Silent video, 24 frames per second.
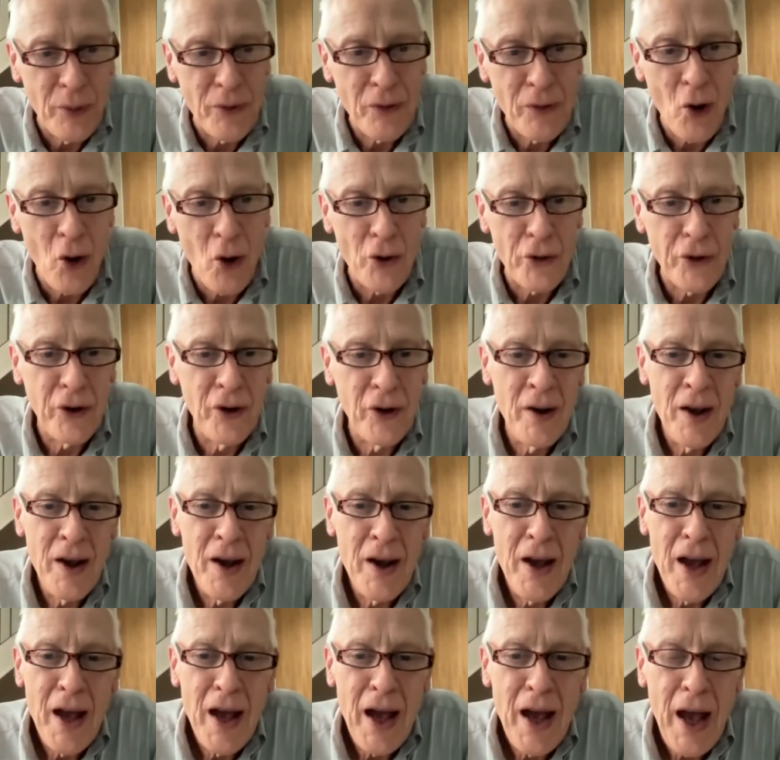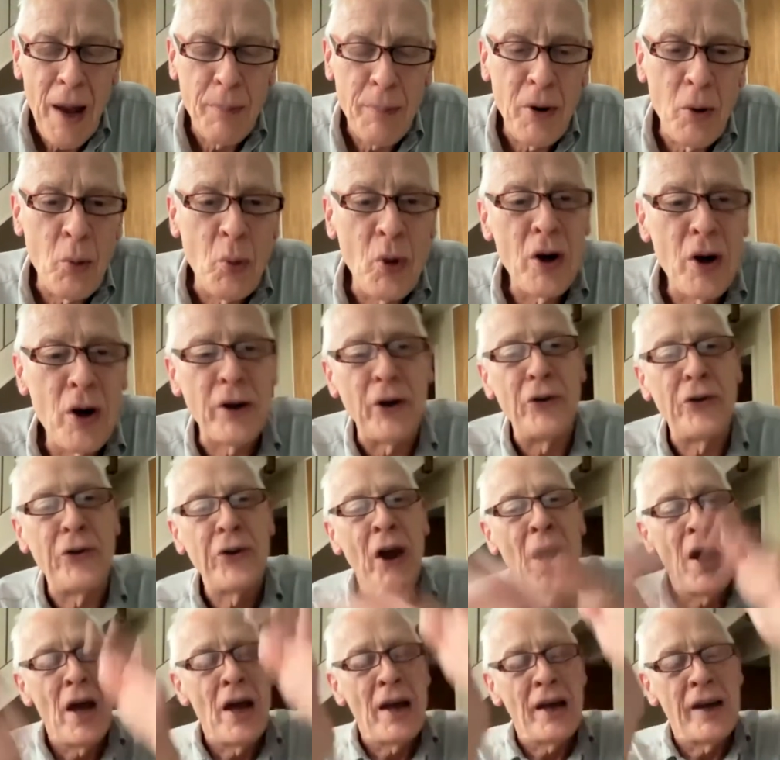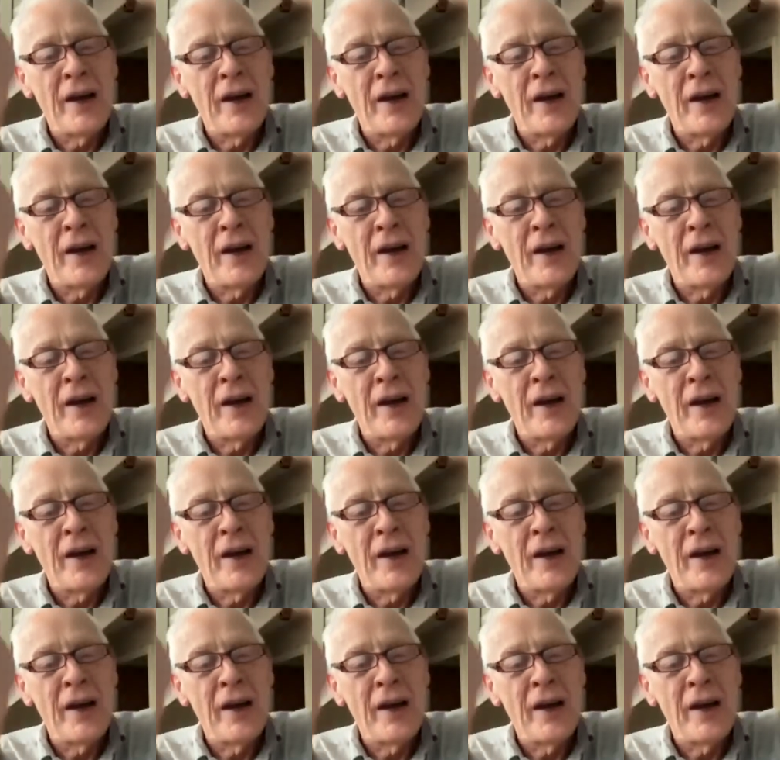We've got happy workers.